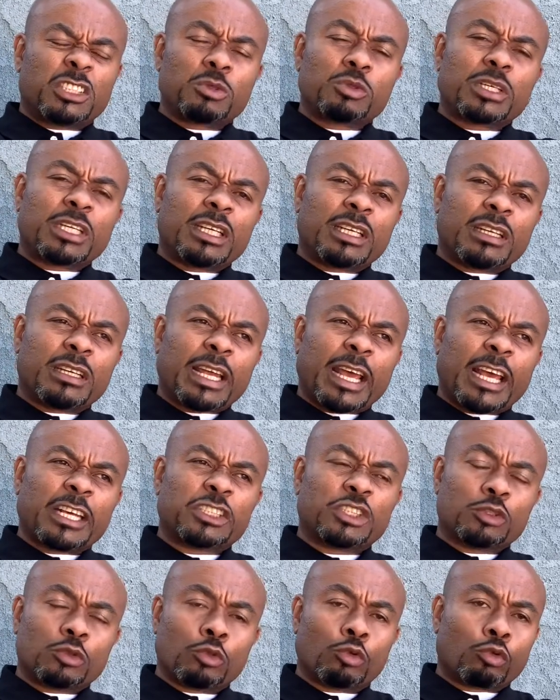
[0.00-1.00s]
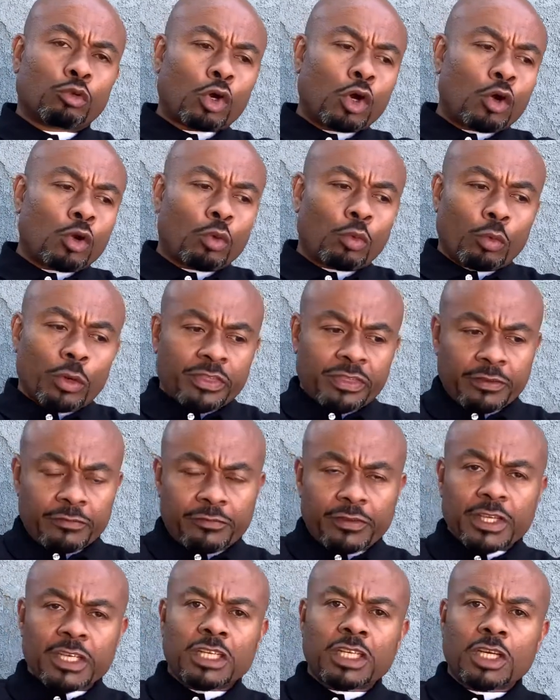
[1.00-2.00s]
you can, as you grow with the
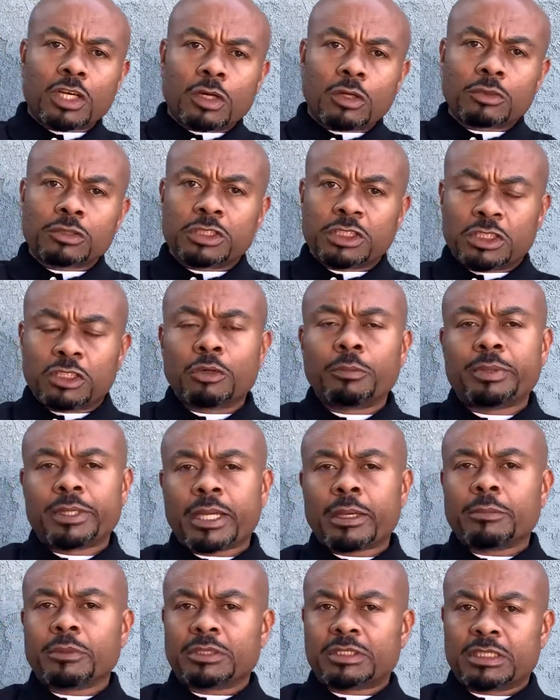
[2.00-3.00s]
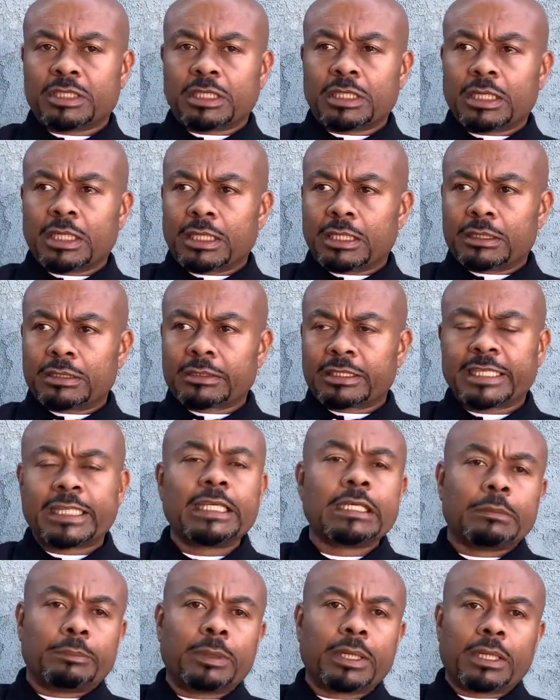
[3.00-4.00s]
videos, you'll be able to
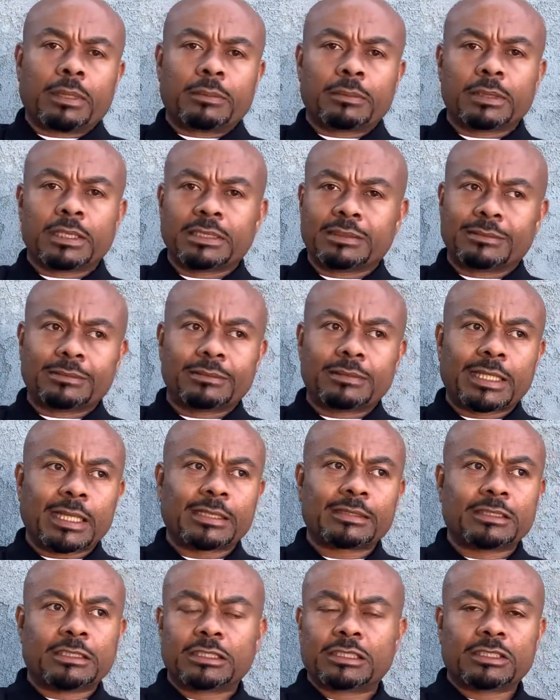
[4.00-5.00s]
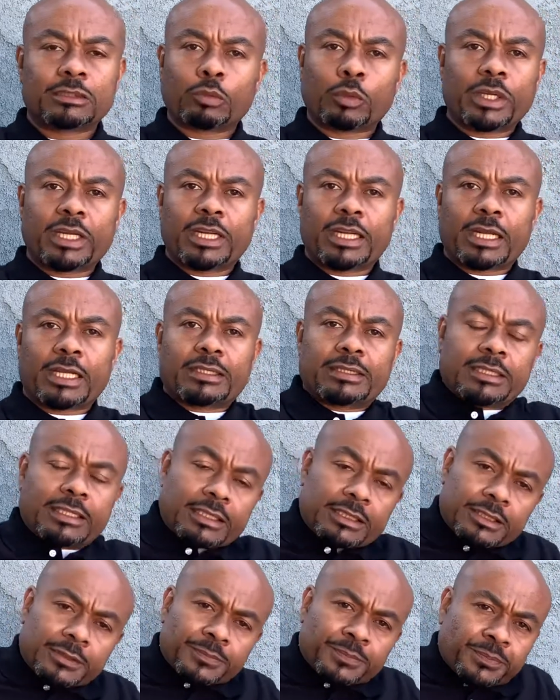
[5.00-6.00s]
keep up, because that's just the way that I
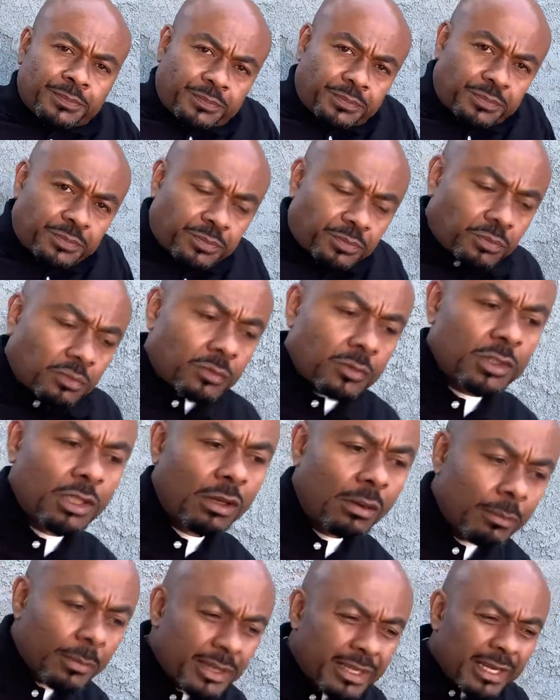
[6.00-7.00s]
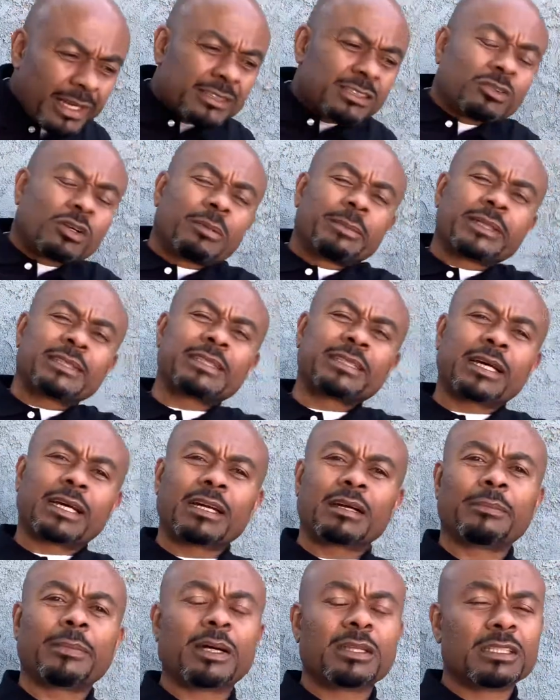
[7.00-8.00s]
teach. But yeah, so I'm
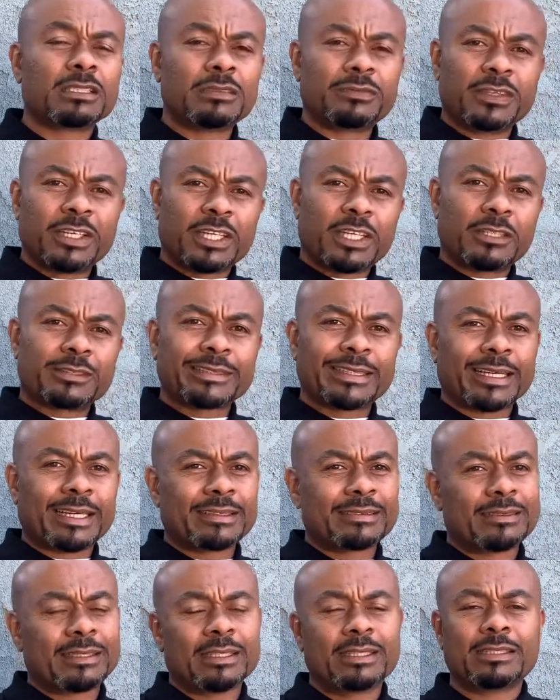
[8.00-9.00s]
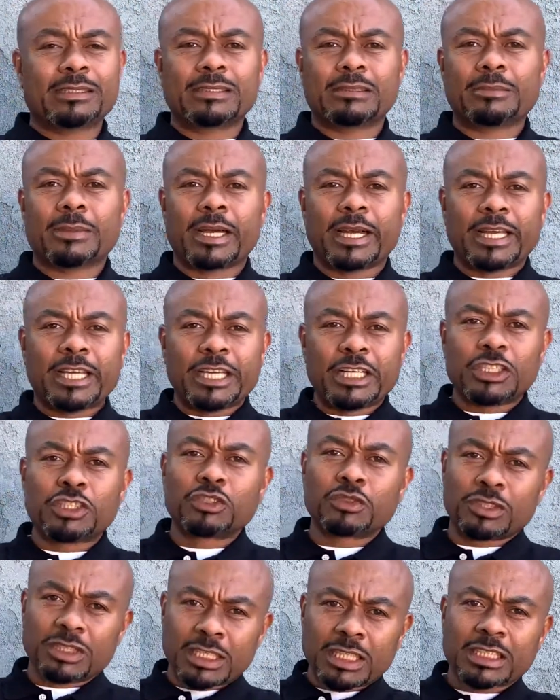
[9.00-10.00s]
excited about these videos. Like I said, this is my
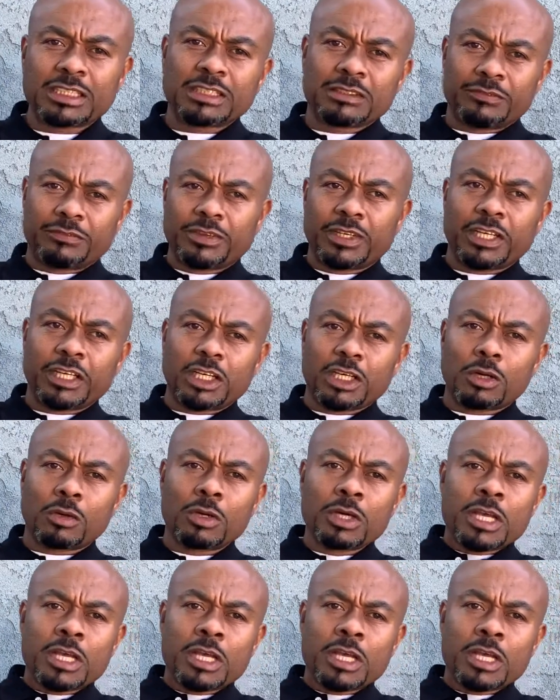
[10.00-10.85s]
introduction video,